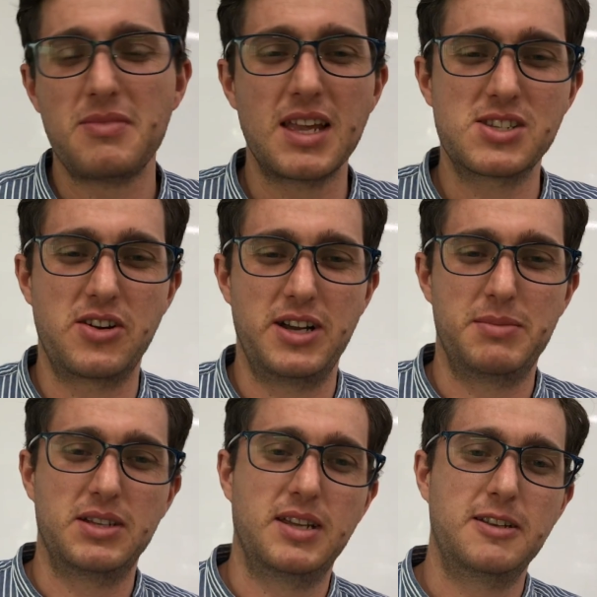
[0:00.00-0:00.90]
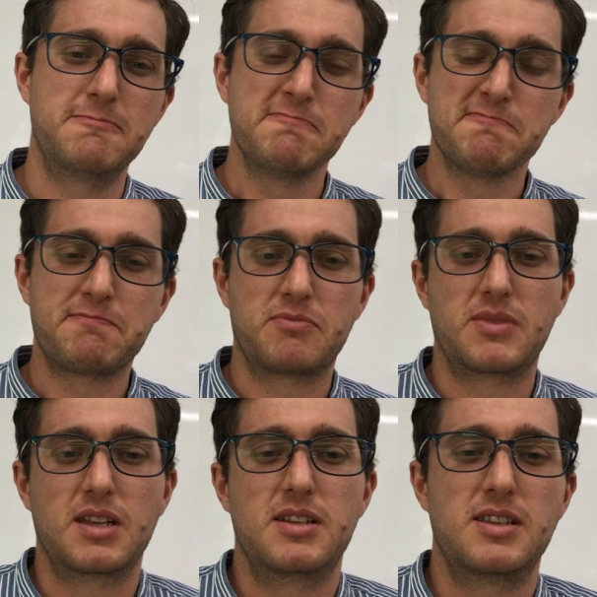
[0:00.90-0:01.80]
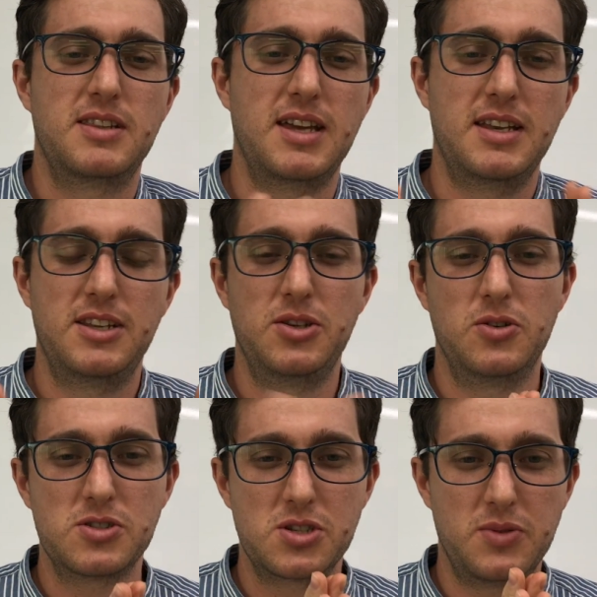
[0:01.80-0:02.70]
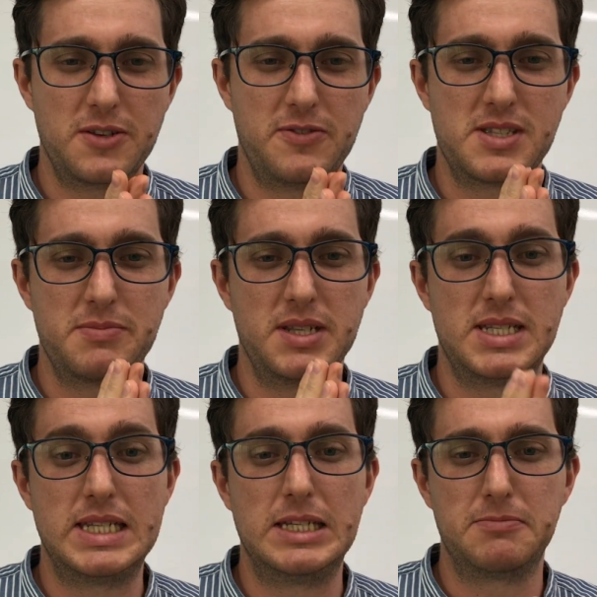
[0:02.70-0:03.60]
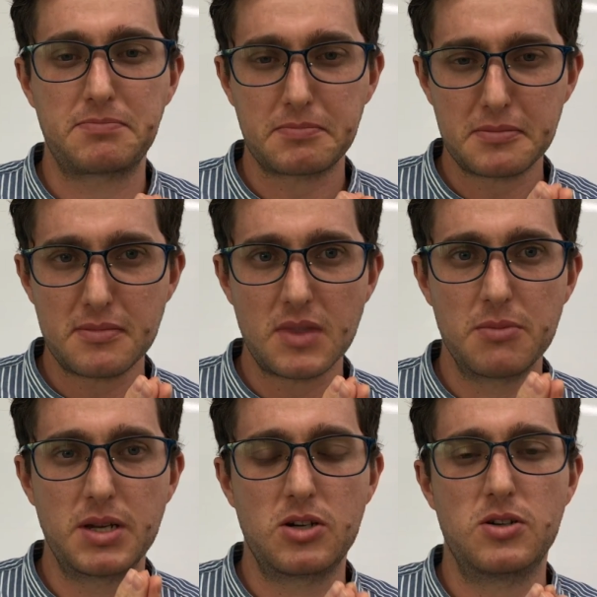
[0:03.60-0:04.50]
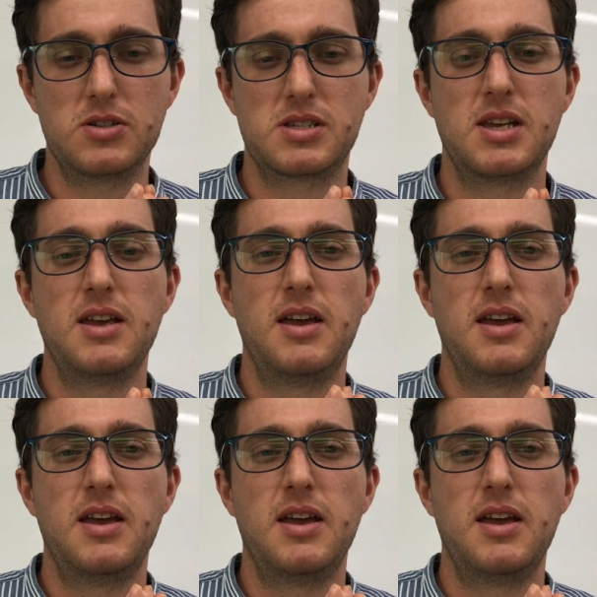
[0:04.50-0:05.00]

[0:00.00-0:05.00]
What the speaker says: sorry about that. Then you also want vitamin D because